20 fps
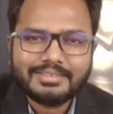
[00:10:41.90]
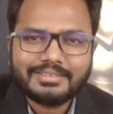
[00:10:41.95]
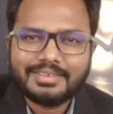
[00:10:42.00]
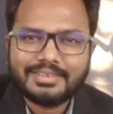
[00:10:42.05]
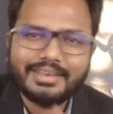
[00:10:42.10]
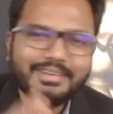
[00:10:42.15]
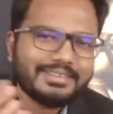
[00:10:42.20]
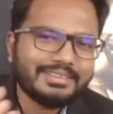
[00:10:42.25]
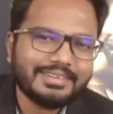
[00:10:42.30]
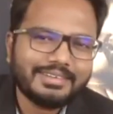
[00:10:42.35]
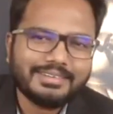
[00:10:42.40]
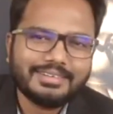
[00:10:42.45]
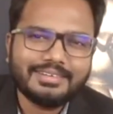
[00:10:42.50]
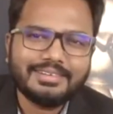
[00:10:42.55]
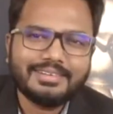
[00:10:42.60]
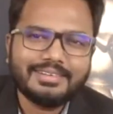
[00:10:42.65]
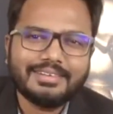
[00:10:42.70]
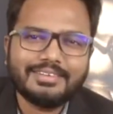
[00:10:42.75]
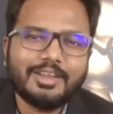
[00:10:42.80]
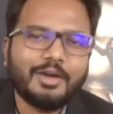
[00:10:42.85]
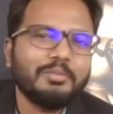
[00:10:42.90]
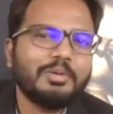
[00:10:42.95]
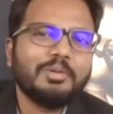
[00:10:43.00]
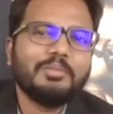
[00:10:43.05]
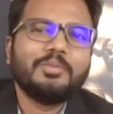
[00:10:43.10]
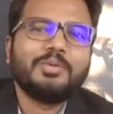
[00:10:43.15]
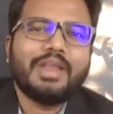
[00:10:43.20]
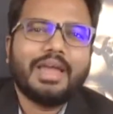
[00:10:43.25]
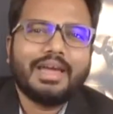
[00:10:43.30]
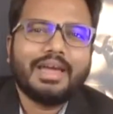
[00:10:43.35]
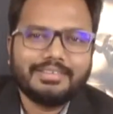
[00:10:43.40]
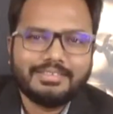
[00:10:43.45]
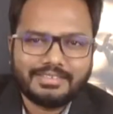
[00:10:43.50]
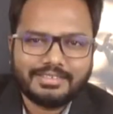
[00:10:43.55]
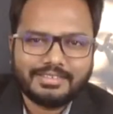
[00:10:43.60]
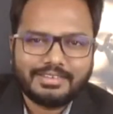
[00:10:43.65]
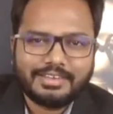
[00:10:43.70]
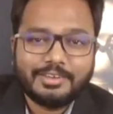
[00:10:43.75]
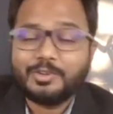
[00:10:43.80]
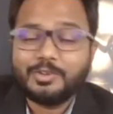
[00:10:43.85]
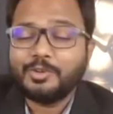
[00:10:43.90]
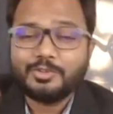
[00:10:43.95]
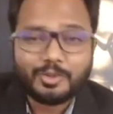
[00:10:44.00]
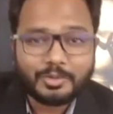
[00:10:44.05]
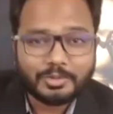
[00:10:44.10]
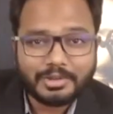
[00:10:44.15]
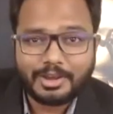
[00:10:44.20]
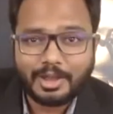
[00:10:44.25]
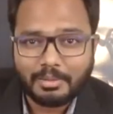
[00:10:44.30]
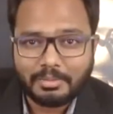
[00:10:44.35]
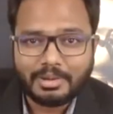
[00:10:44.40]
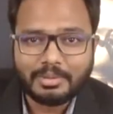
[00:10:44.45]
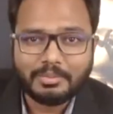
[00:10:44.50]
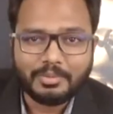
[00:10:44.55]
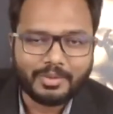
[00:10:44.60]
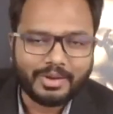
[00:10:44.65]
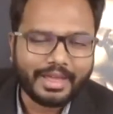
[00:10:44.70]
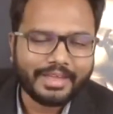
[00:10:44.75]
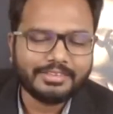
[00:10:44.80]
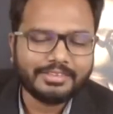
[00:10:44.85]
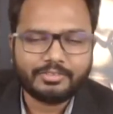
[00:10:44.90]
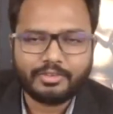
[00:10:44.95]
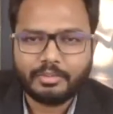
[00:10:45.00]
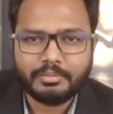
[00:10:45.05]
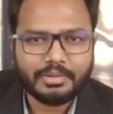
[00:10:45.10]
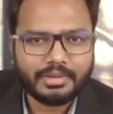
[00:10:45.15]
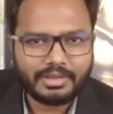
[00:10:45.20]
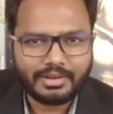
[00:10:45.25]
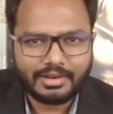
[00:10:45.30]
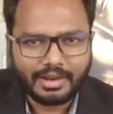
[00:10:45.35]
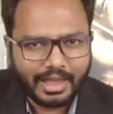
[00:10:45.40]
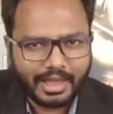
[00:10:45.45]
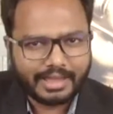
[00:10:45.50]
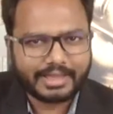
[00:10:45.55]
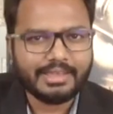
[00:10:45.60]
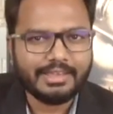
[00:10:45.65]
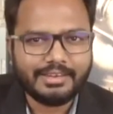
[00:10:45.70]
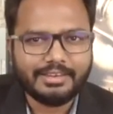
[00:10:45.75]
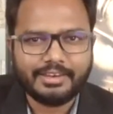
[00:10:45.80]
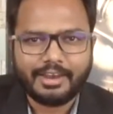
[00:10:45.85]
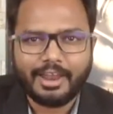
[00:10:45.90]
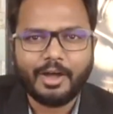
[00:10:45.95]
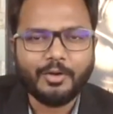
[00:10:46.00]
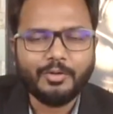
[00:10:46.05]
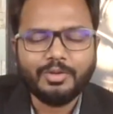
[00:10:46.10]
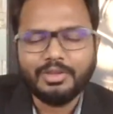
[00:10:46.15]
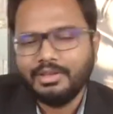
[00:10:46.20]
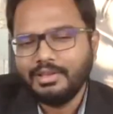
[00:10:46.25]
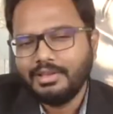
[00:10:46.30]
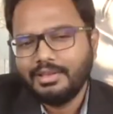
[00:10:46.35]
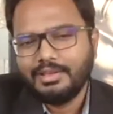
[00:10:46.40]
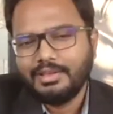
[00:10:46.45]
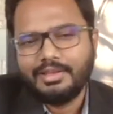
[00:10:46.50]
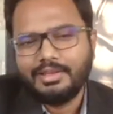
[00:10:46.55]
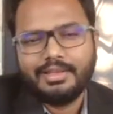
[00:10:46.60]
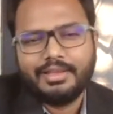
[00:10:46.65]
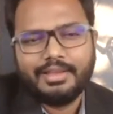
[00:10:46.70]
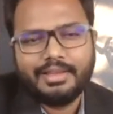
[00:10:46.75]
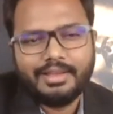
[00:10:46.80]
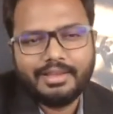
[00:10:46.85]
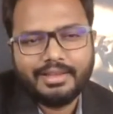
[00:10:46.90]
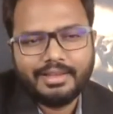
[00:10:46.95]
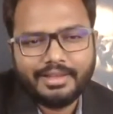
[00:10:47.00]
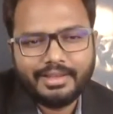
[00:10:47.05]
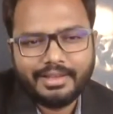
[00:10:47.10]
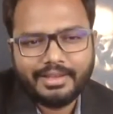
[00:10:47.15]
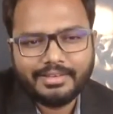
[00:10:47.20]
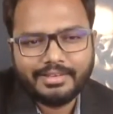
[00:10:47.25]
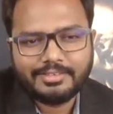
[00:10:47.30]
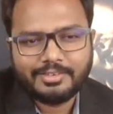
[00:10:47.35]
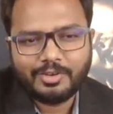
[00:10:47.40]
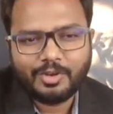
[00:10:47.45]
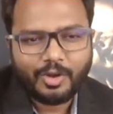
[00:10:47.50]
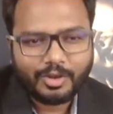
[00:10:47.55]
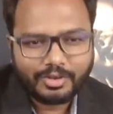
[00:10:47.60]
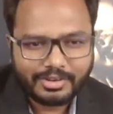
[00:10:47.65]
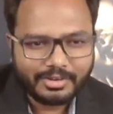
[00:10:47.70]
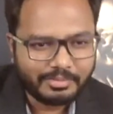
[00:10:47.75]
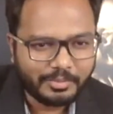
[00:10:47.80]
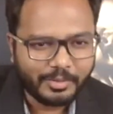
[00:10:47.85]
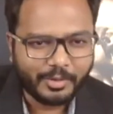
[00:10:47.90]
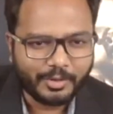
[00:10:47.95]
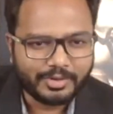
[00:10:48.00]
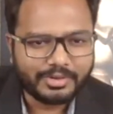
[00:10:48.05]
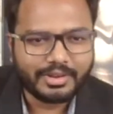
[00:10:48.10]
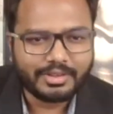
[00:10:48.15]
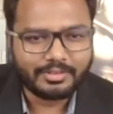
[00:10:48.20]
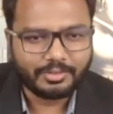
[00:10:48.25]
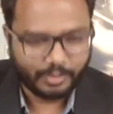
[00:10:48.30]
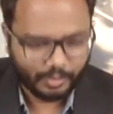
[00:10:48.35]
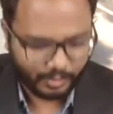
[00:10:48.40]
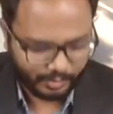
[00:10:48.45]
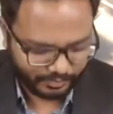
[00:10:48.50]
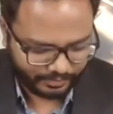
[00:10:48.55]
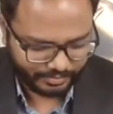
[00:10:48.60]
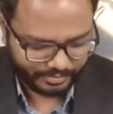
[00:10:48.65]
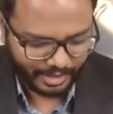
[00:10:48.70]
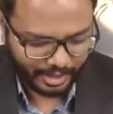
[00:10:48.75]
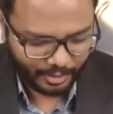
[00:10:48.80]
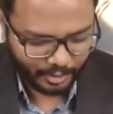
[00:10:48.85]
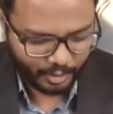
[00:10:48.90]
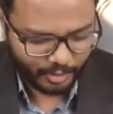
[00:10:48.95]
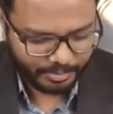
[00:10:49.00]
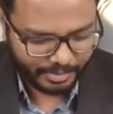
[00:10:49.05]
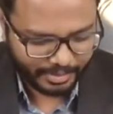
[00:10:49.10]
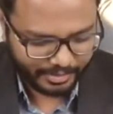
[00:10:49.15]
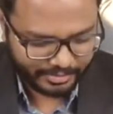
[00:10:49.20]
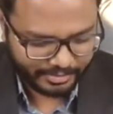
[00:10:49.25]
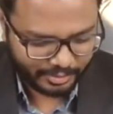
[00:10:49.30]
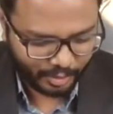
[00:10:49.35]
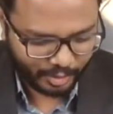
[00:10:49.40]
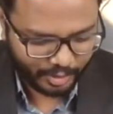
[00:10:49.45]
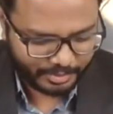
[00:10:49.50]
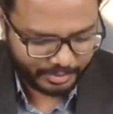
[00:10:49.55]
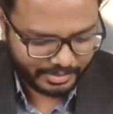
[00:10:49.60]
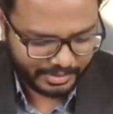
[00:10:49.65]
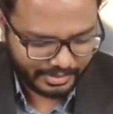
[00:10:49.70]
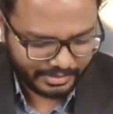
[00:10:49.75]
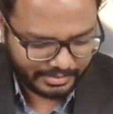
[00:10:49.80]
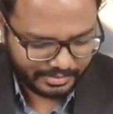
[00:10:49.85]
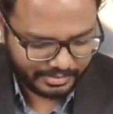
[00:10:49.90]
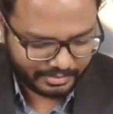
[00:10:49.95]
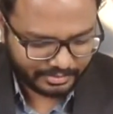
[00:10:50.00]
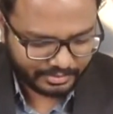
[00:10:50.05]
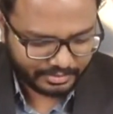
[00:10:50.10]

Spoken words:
So it's a double bonanza. It used to be double bonanza for me. Luckily now, it's not in mute. So I hope I was audible.